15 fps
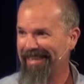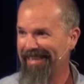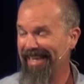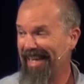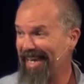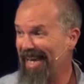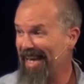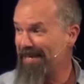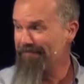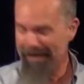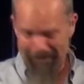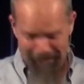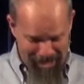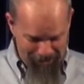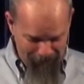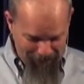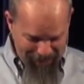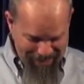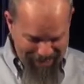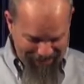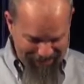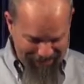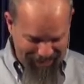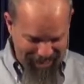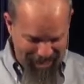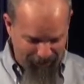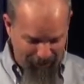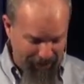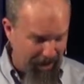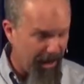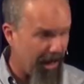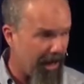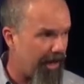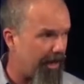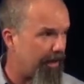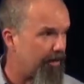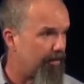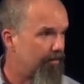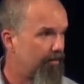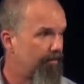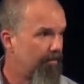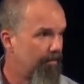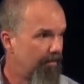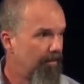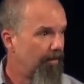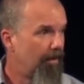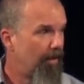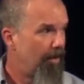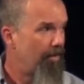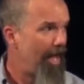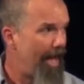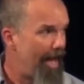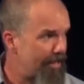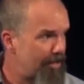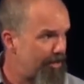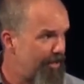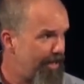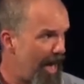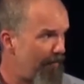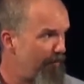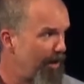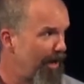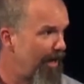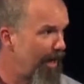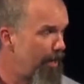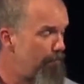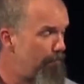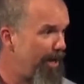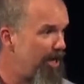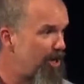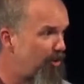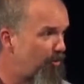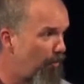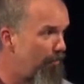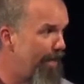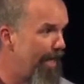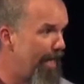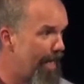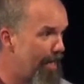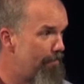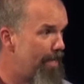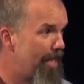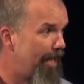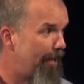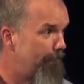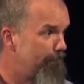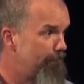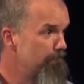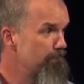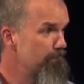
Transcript: And I got to admit, when I read that study, I went, yeah, that's definitely peace for me. Amen?